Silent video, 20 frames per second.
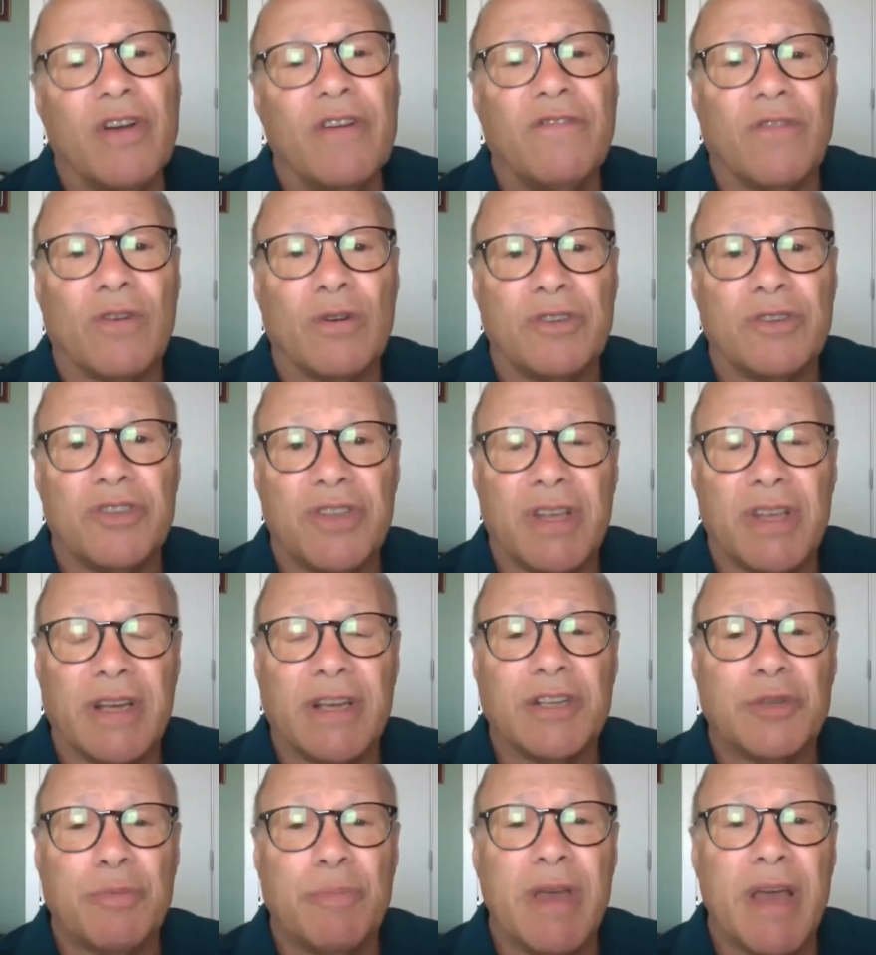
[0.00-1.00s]
first thing
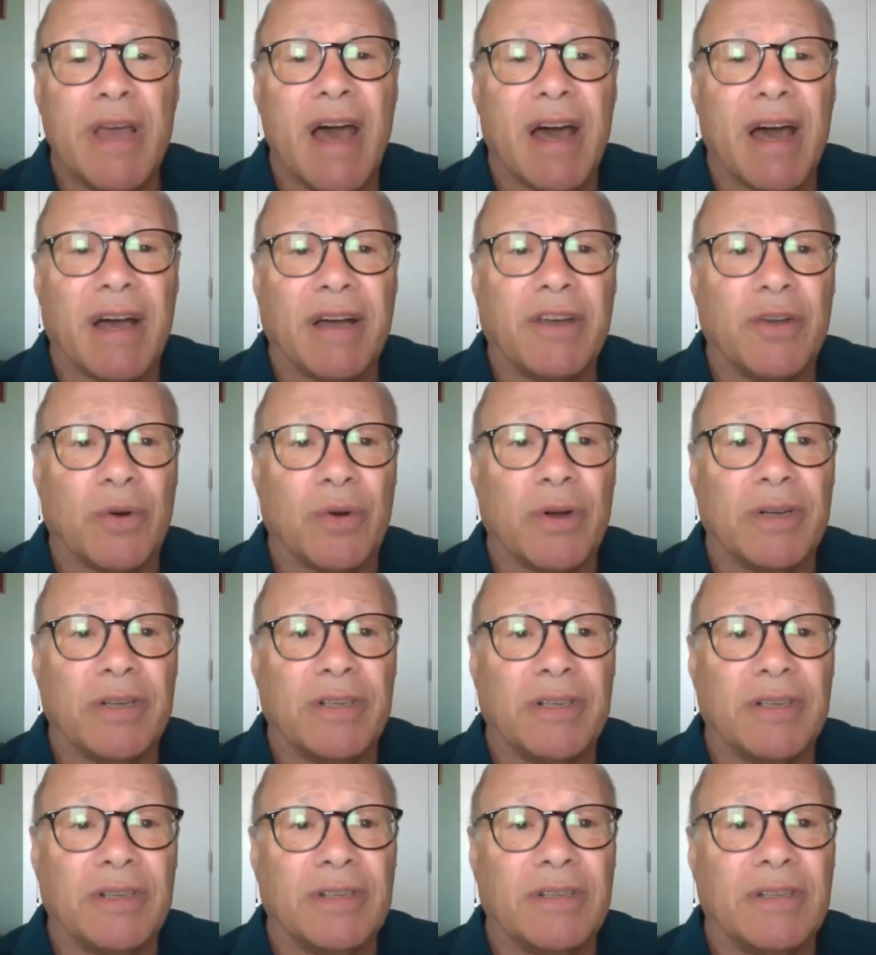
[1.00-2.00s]
is be accurate.
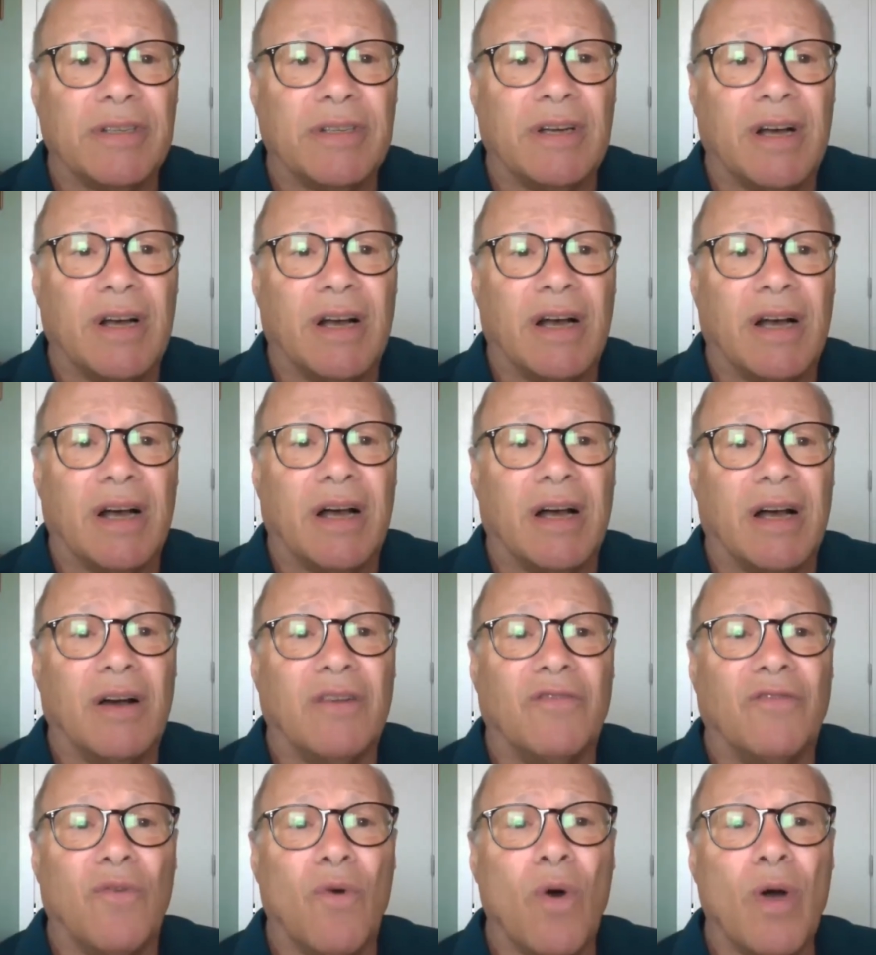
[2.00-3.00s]
Uh,
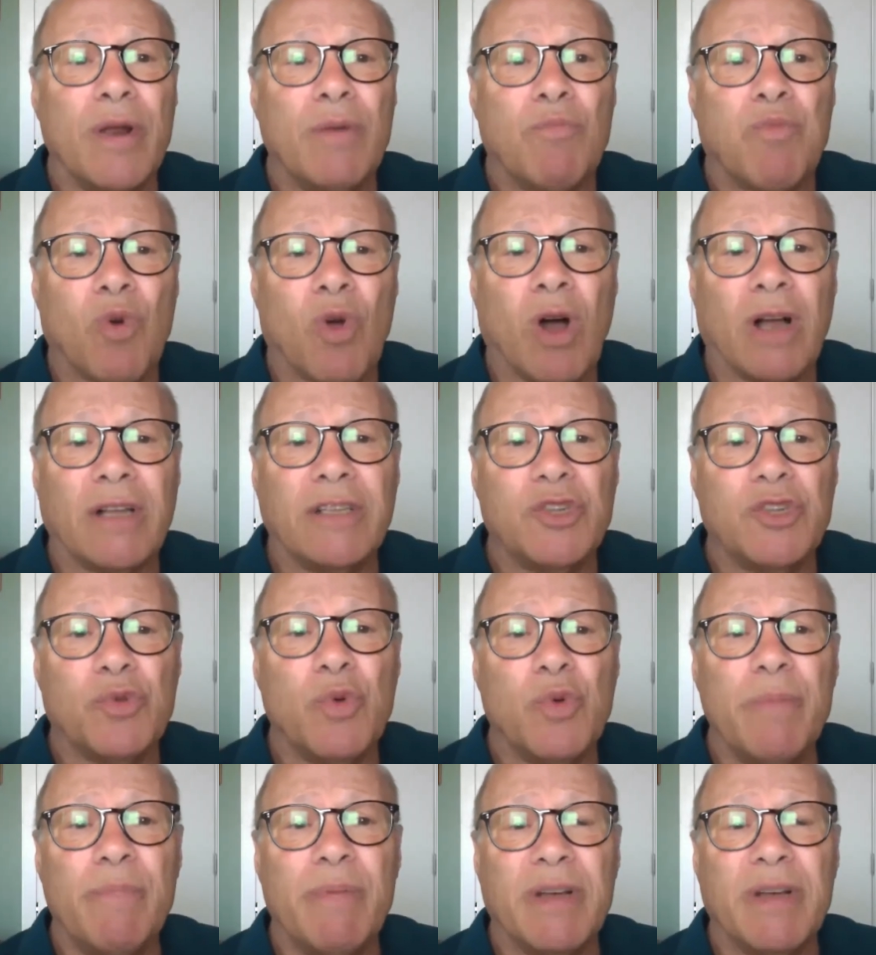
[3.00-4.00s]
avoid broad
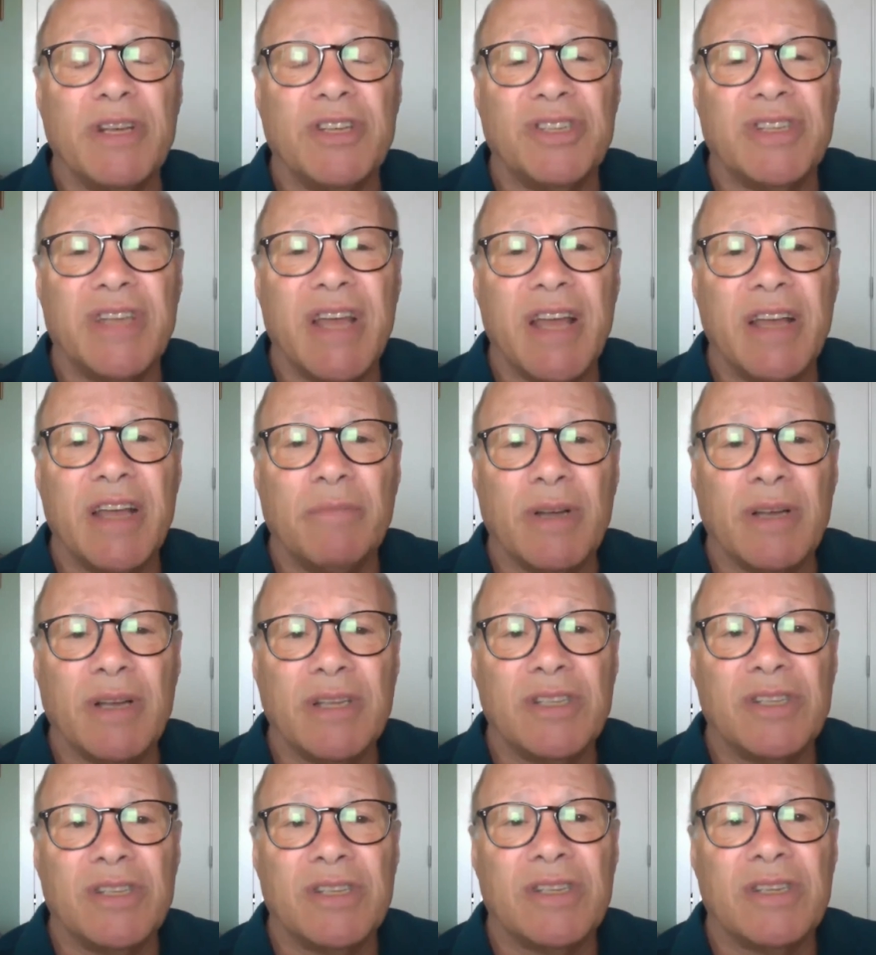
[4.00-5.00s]
sweeping
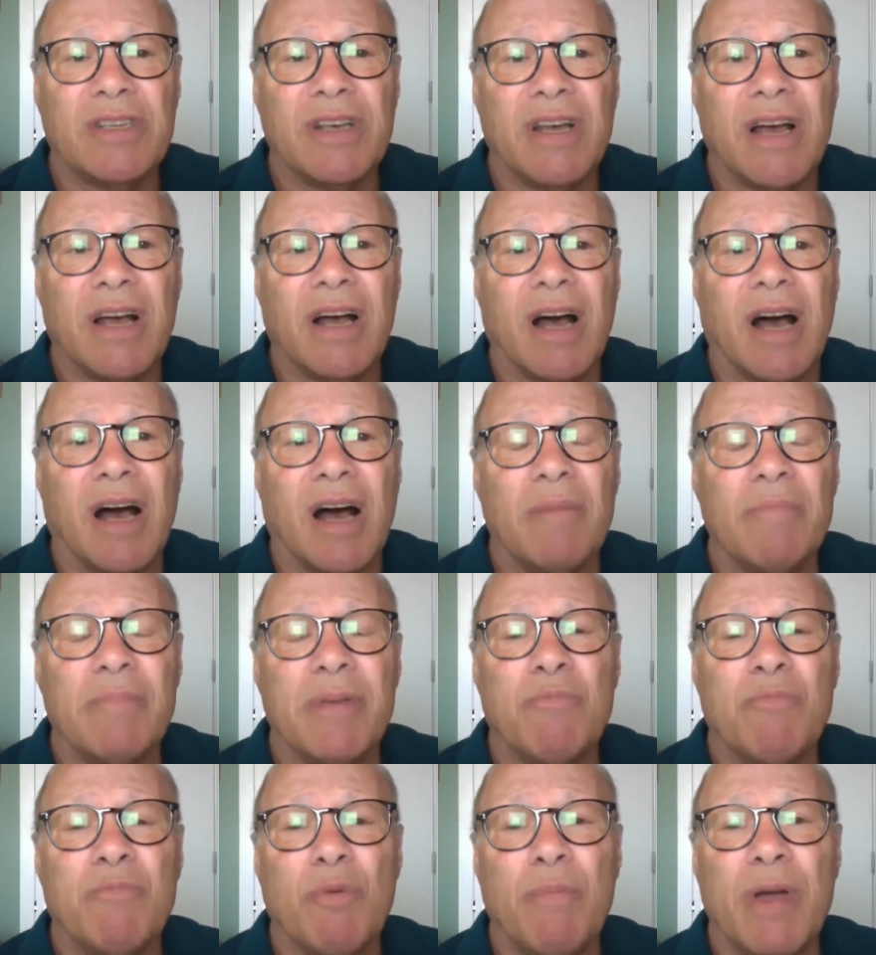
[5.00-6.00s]
statements, uh,
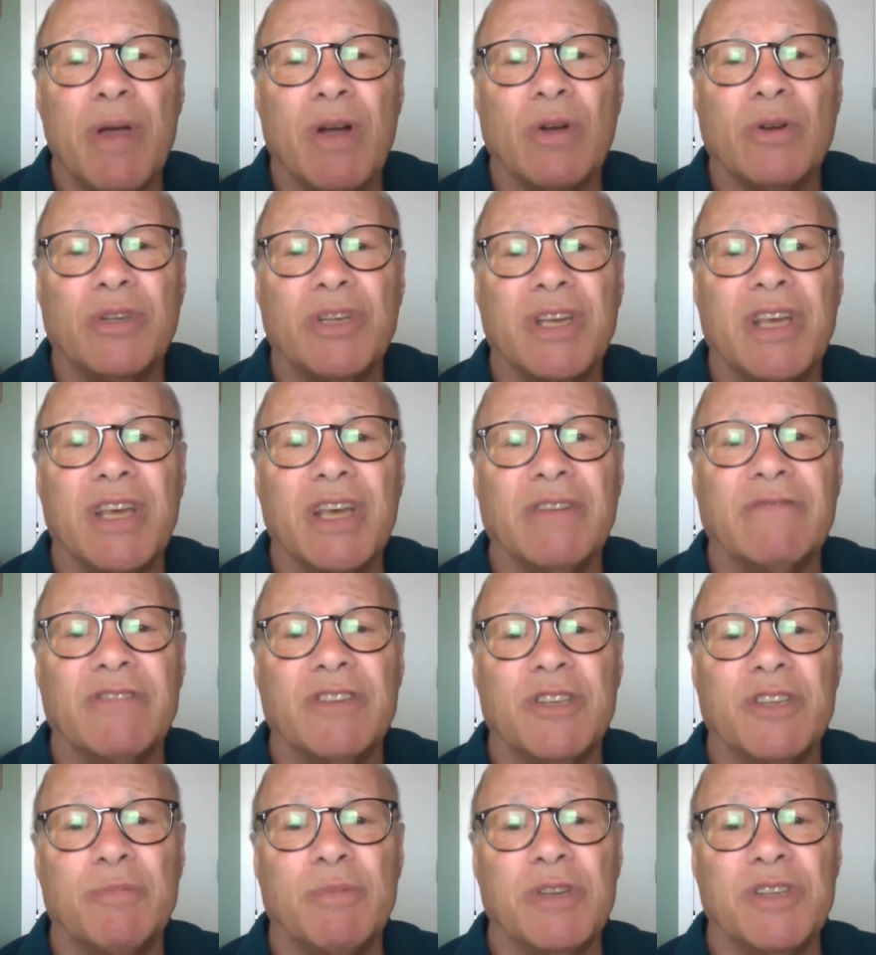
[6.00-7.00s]
be prepared to give
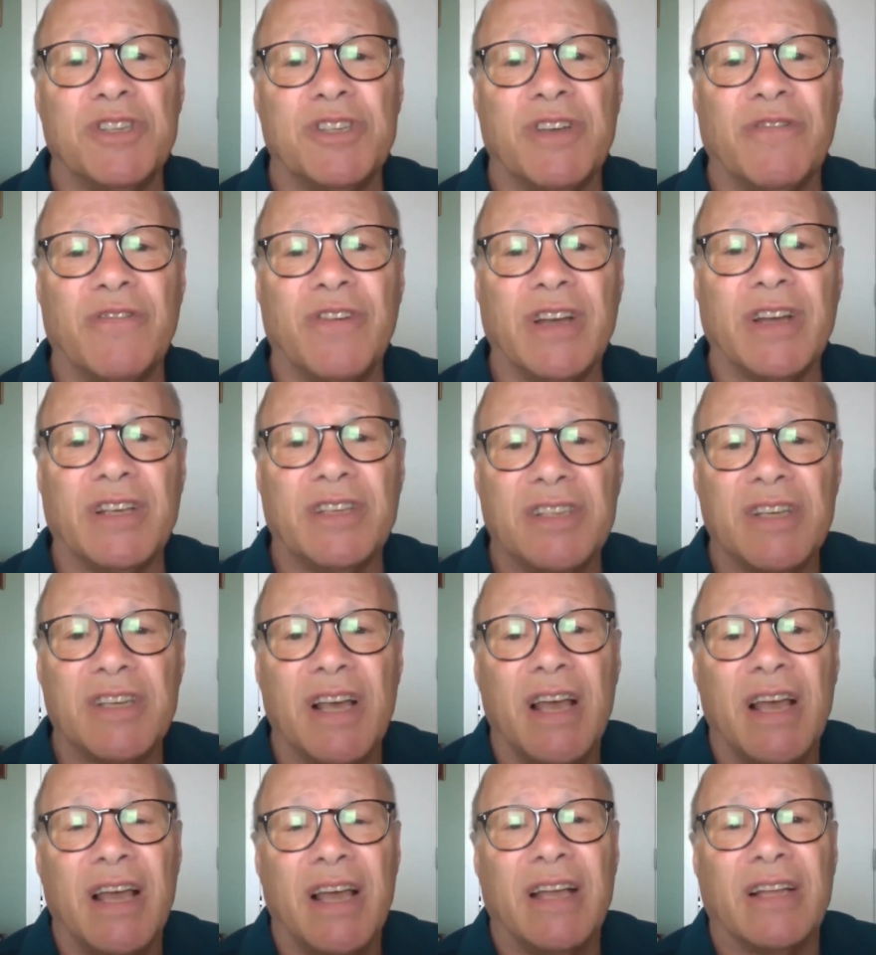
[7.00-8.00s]
specifics,
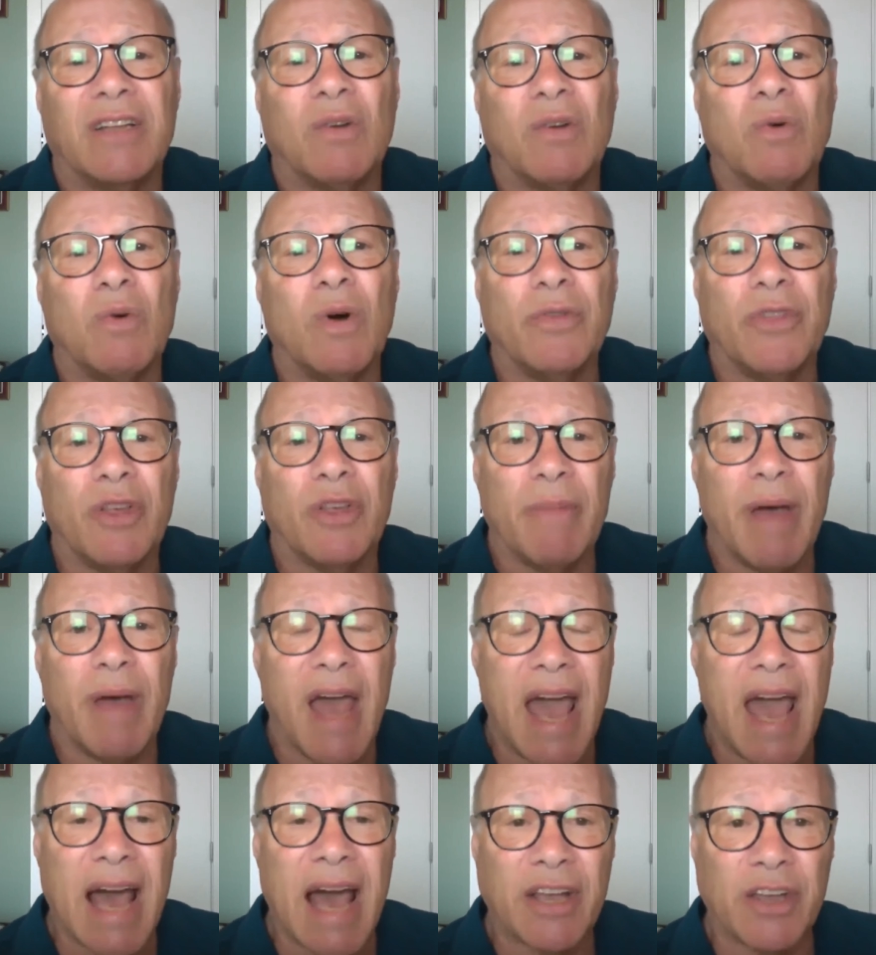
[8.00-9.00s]
and quote them
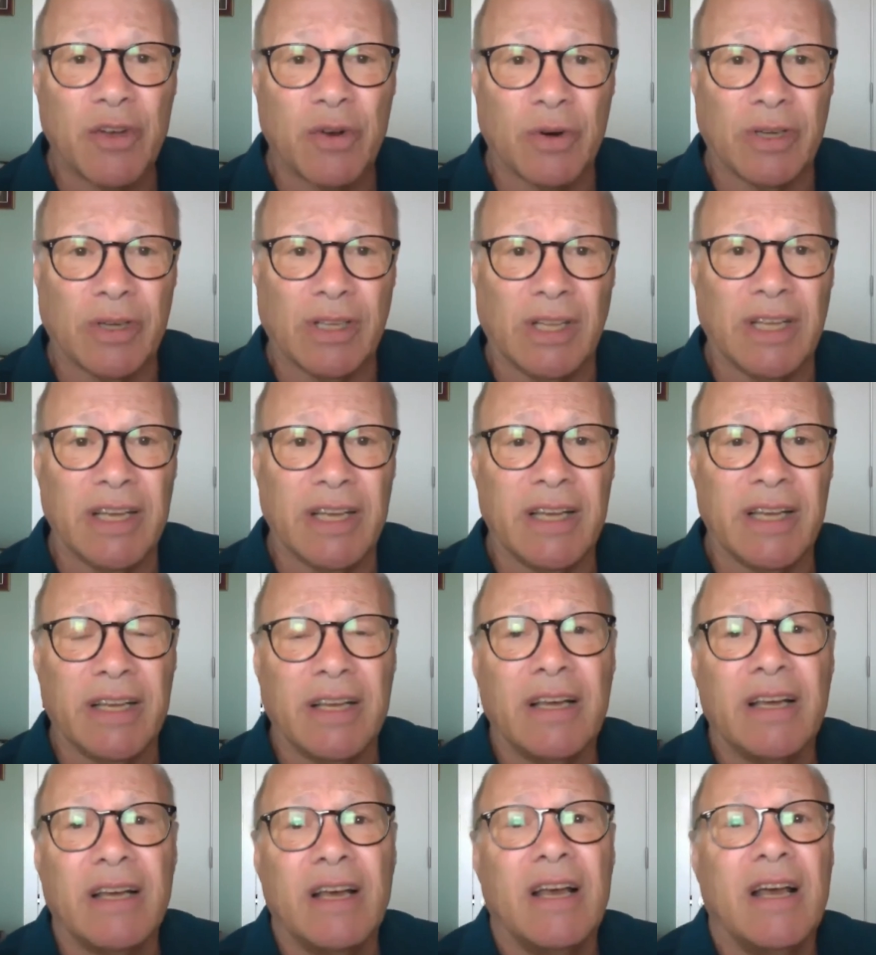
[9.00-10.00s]
accurately.
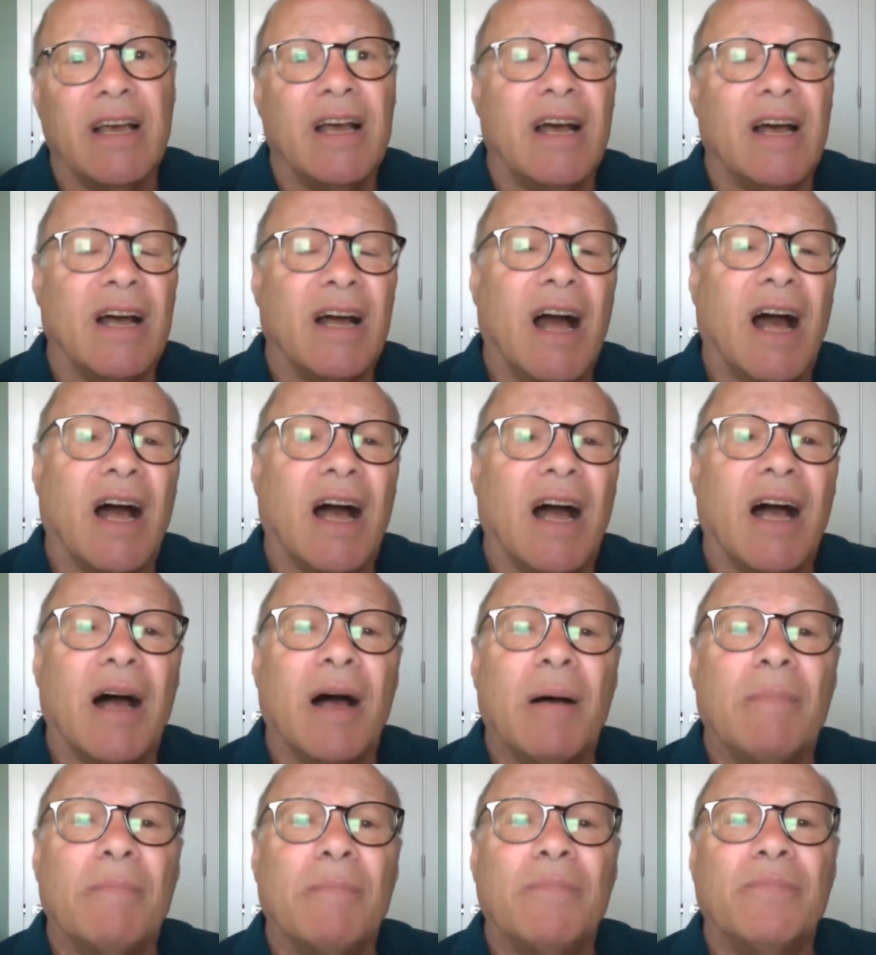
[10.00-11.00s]

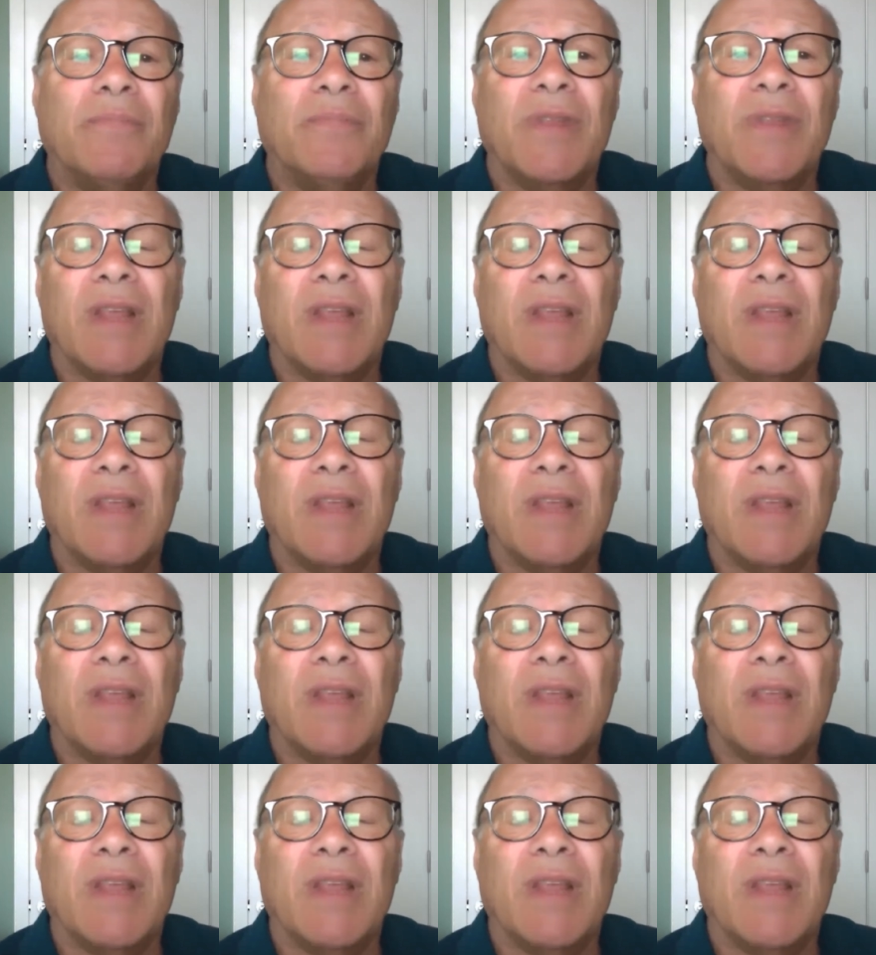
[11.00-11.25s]
Um,